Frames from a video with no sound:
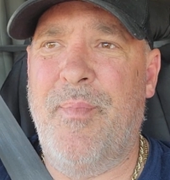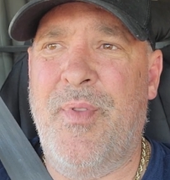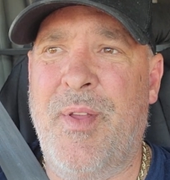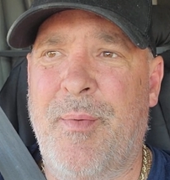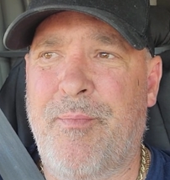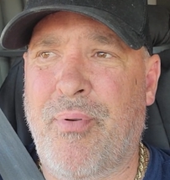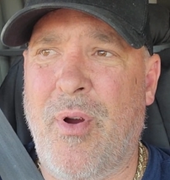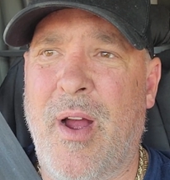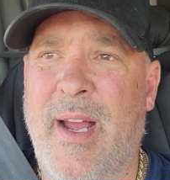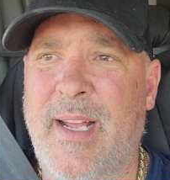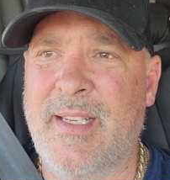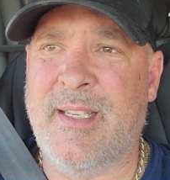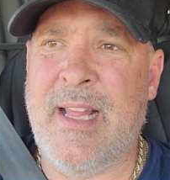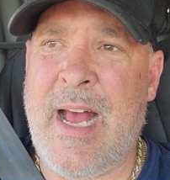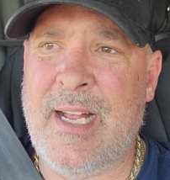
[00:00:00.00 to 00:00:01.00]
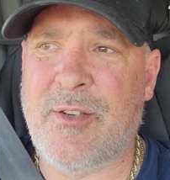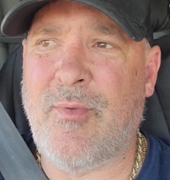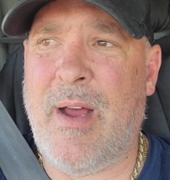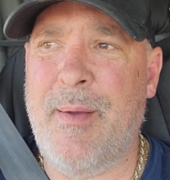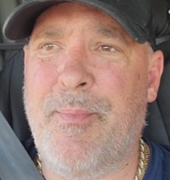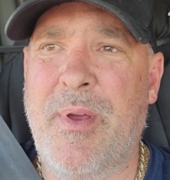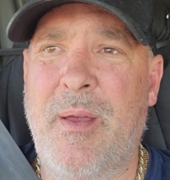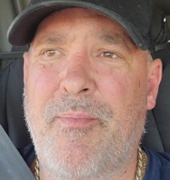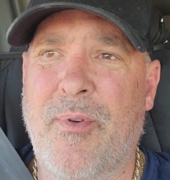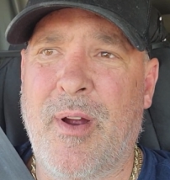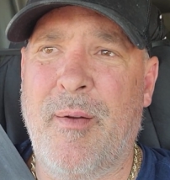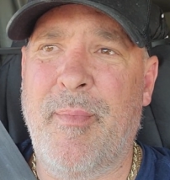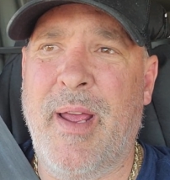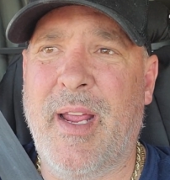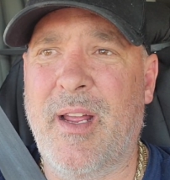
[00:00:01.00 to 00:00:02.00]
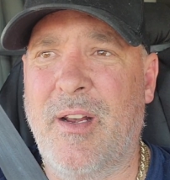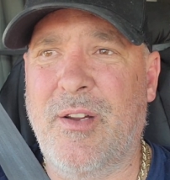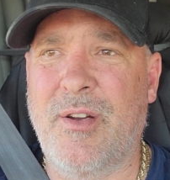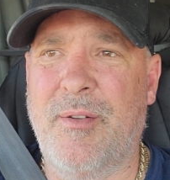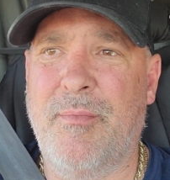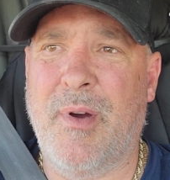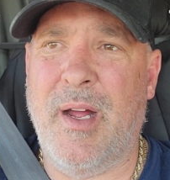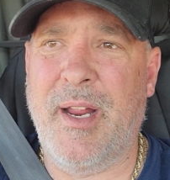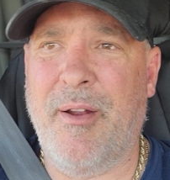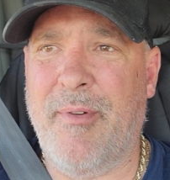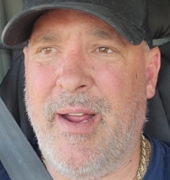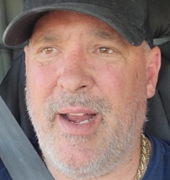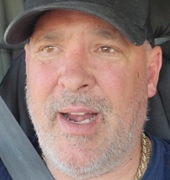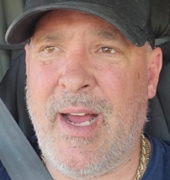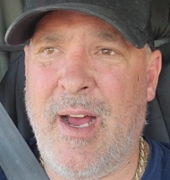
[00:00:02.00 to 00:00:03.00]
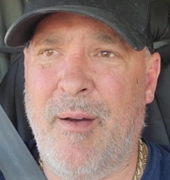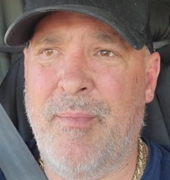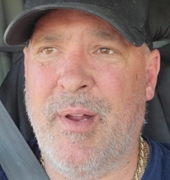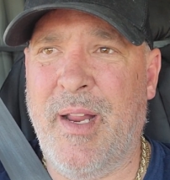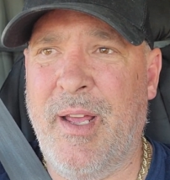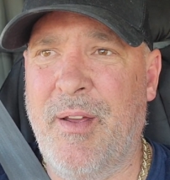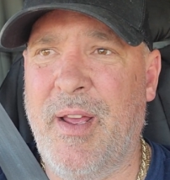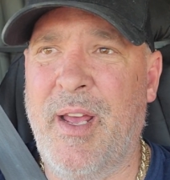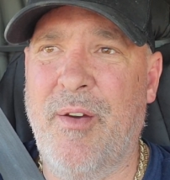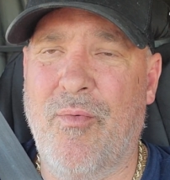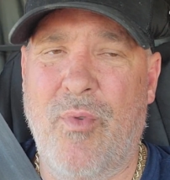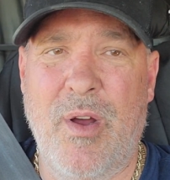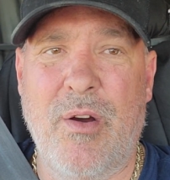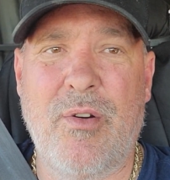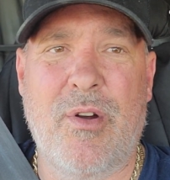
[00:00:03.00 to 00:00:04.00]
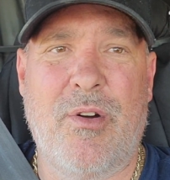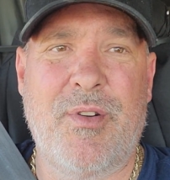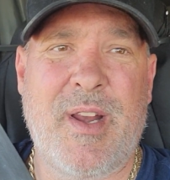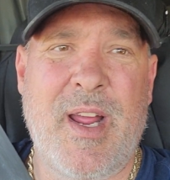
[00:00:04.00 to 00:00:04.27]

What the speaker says: the price. That's why people are making good money right now. But it will go